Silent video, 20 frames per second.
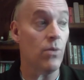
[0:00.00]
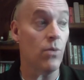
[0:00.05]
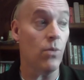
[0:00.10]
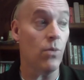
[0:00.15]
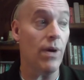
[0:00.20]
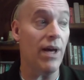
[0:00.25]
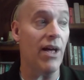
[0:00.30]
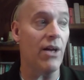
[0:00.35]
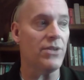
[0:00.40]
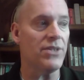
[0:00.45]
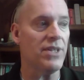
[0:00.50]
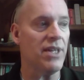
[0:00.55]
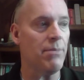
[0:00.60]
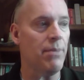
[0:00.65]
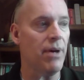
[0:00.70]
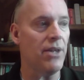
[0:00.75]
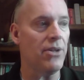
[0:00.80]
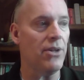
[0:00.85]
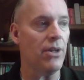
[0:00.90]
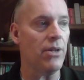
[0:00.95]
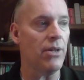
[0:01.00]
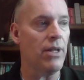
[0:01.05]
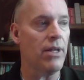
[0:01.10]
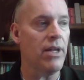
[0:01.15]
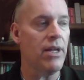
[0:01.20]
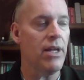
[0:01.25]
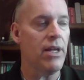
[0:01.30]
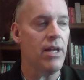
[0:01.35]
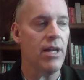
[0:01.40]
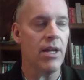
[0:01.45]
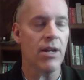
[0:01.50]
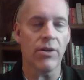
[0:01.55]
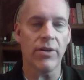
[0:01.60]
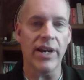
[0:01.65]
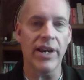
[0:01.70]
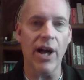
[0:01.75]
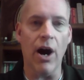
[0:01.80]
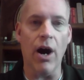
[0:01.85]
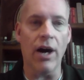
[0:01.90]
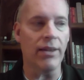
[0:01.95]
Well, said Bundle,
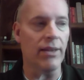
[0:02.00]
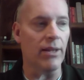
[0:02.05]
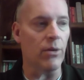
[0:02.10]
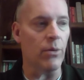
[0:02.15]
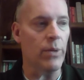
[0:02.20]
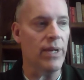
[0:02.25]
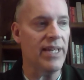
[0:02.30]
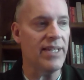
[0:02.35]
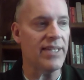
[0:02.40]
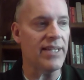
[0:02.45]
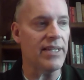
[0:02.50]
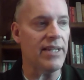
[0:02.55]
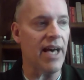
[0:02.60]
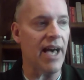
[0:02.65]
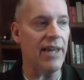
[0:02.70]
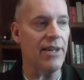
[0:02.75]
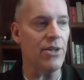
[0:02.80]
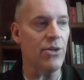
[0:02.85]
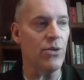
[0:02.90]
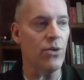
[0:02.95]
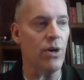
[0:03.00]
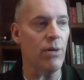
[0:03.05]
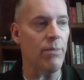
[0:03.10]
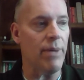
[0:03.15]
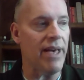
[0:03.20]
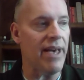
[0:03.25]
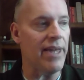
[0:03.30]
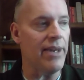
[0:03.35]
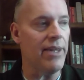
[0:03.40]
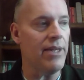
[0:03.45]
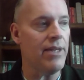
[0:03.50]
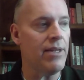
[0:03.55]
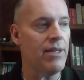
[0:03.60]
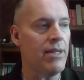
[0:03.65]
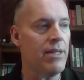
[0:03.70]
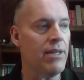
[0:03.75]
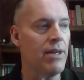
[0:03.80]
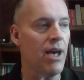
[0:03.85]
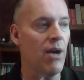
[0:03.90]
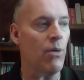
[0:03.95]
great Aunt Louisa died in your bed.
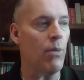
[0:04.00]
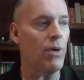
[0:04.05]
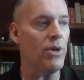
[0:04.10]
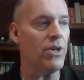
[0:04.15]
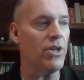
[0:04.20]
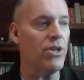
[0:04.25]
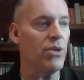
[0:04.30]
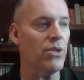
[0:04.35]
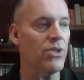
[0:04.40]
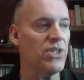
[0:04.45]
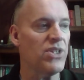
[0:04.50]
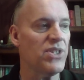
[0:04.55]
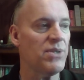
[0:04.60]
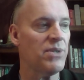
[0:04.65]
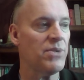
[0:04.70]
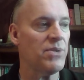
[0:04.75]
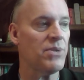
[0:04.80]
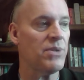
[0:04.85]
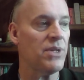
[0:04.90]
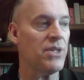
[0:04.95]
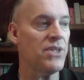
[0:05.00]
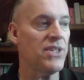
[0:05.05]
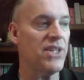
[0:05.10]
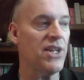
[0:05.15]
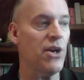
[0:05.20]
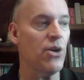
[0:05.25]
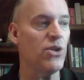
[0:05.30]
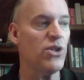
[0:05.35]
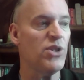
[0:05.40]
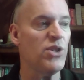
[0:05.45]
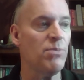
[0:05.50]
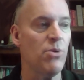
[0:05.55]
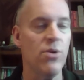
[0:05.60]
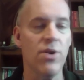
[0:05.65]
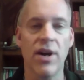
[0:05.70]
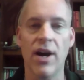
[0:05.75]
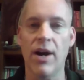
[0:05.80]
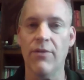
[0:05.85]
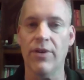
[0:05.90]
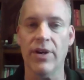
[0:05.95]
I wonder you don't see her
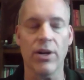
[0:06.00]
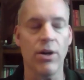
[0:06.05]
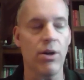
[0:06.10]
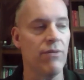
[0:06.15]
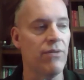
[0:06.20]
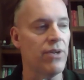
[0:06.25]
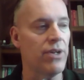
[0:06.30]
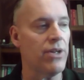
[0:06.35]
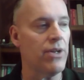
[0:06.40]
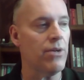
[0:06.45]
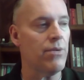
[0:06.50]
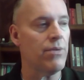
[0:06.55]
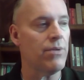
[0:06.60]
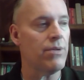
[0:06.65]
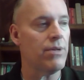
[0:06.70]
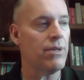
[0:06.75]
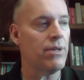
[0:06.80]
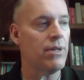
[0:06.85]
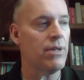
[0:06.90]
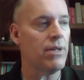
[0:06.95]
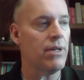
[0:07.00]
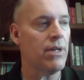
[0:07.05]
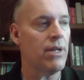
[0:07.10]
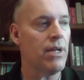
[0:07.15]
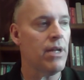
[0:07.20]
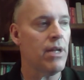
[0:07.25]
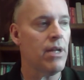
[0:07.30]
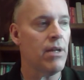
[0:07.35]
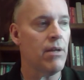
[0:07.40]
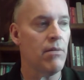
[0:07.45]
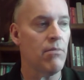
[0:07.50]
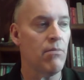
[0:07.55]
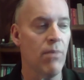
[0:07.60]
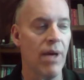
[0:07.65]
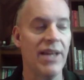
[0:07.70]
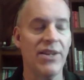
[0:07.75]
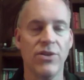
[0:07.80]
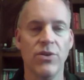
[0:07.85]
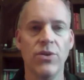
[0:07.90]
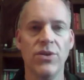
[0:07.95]
spook hovering over you.
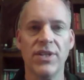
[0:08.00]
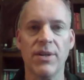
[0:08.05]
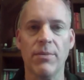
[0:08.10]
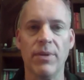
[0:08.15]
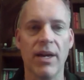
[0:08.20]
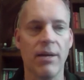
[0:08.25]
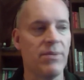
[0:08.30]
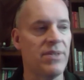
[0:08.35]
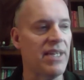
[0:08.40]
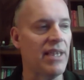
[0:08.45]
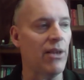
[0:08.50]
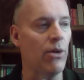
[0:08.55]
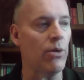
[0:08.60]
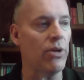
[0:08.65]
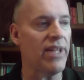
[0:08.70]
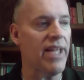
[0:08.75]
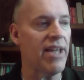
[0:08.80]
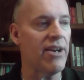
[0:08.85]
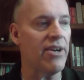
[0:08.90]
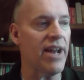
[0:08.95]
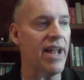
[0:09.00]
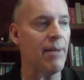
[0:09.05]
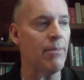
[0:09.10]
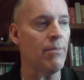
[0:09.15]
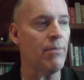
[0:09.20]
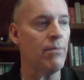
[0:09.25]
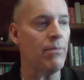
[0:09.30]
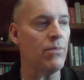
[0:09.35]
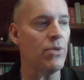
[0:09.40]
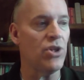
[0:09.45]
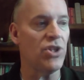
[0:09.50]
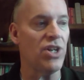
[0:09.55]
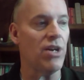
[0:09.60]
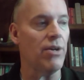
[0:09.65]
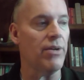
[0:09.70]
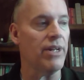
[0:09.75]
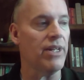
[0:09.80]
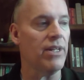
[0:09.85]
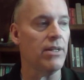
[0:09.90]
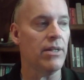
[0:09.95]
I do sometimes, said Lord Caterham,
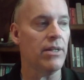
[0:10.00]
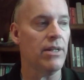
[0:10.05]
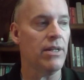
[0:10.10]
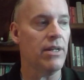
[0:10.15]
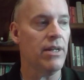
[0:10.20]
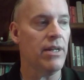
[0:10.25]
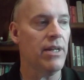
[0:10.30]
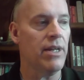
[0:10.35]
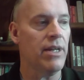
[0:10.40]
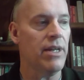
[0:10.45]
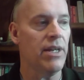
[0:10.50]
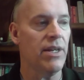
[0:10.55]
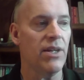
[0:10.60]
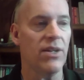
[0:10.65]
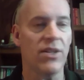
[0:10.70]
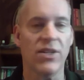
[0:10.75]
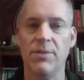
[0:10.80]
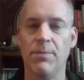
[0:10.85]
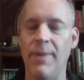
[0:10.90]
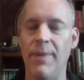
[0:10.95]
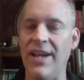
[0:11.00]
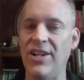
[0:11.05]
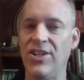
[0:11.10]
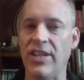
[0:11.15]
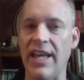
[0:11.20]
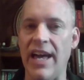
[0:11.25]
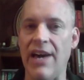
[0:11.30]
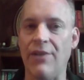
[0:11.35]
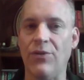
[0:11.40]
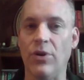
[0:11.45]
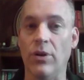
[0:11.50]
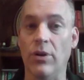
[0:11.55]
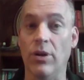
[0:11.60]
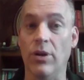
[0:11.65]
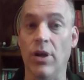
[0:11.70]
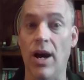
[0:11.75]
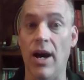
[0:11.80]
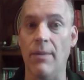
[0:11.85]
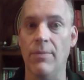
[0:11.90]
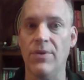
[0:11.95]
shuddering, especially after
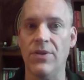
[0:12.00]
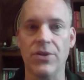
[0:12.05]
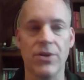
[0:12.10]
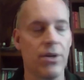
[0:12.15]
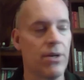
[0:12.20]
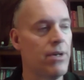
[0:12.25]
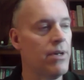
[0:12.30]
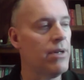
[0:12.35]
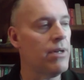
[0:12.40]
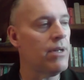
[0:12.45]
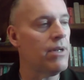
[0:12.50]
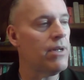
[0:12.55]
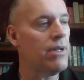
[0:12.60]
lobster.